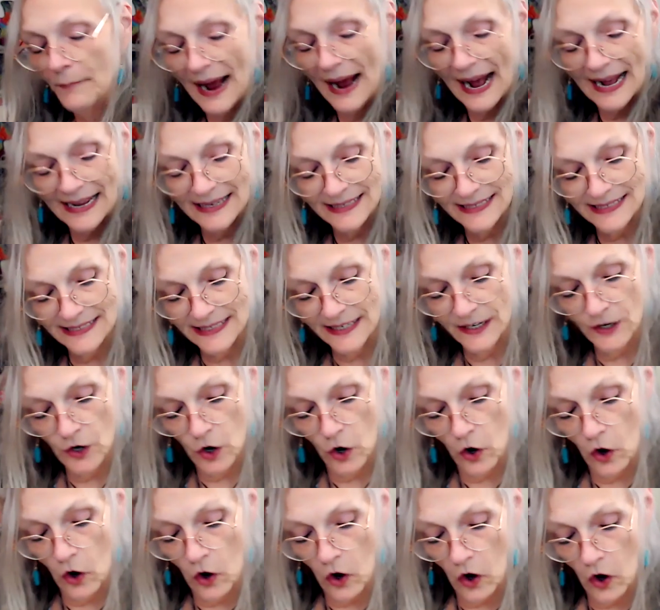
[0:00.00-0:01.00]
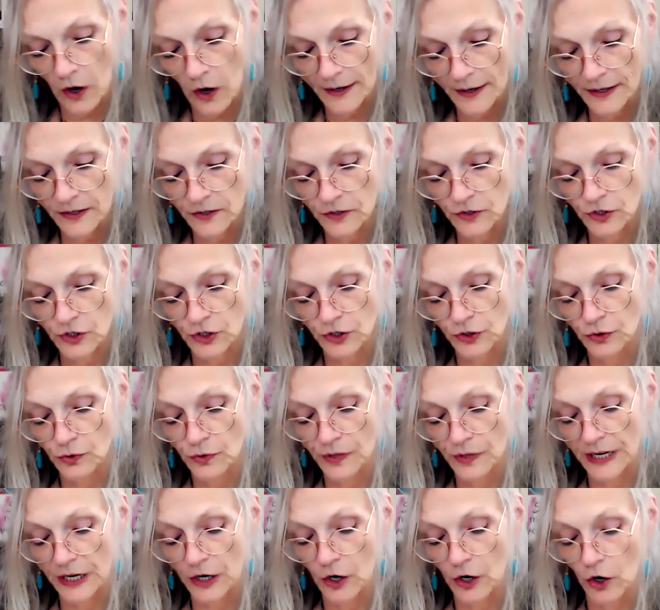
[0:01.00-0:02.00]
passing on to
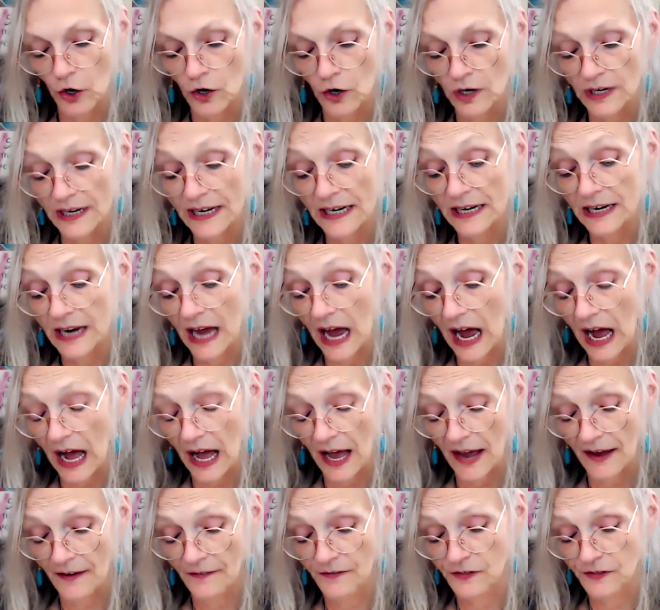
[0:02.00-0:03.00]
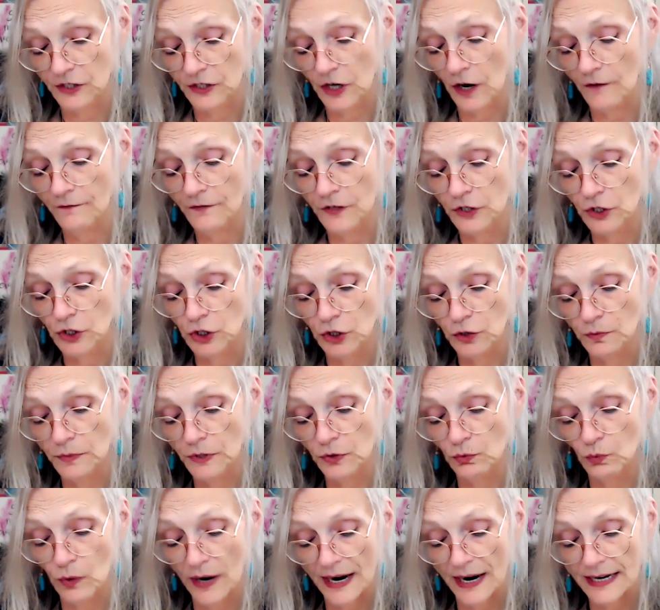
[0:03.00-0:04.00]
the early lives of the
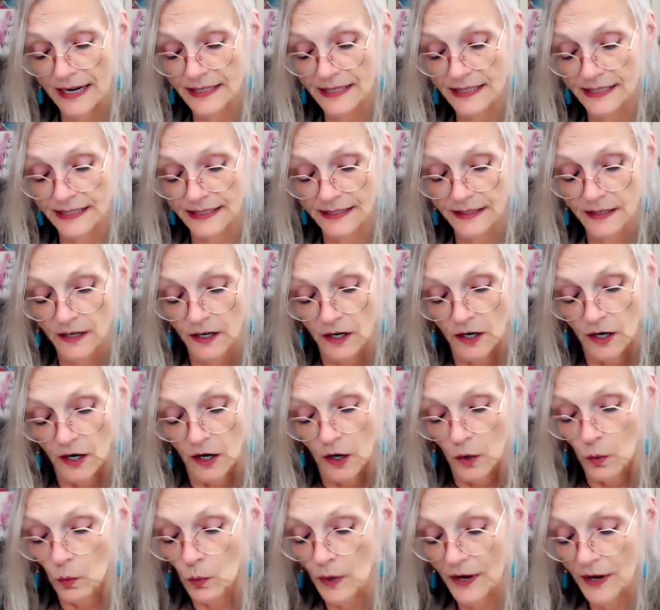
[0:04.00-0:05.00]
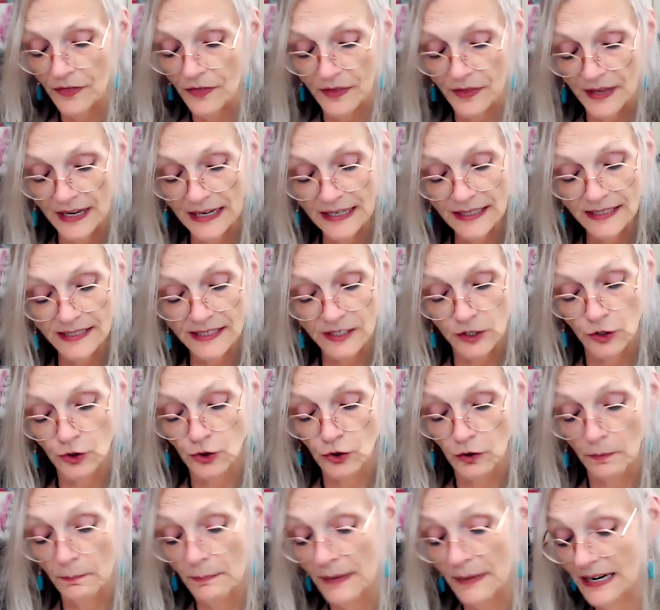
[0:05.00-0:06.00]
human race, with its
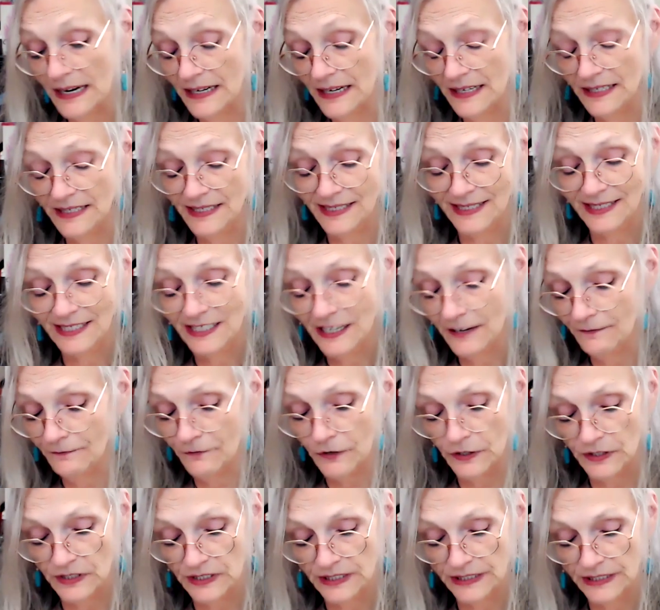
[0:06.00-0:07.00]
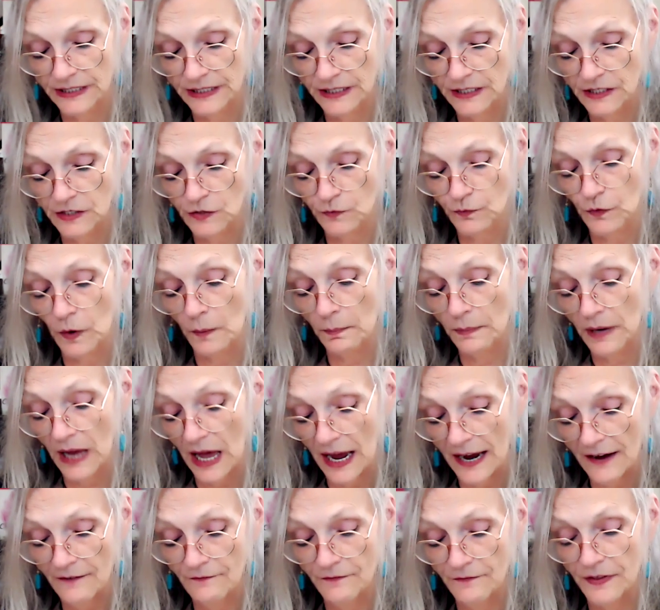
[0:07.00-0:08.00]
tremendous differences from
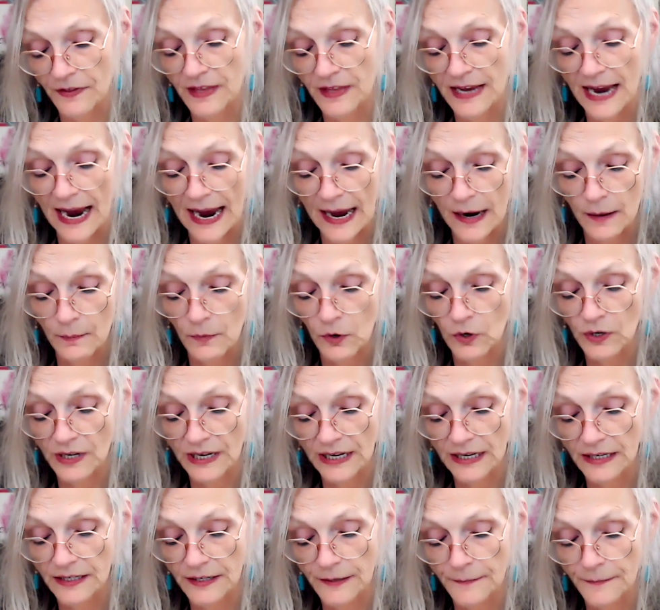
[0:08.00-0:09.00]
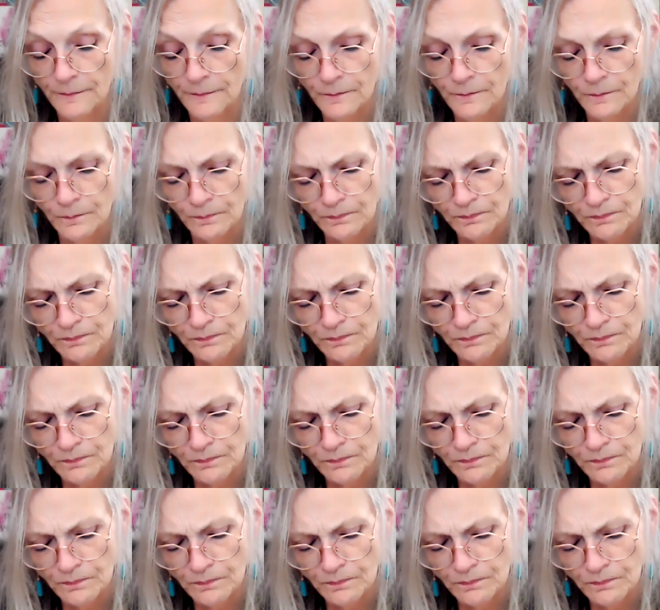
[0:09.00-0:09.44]
life in the animal kingdom,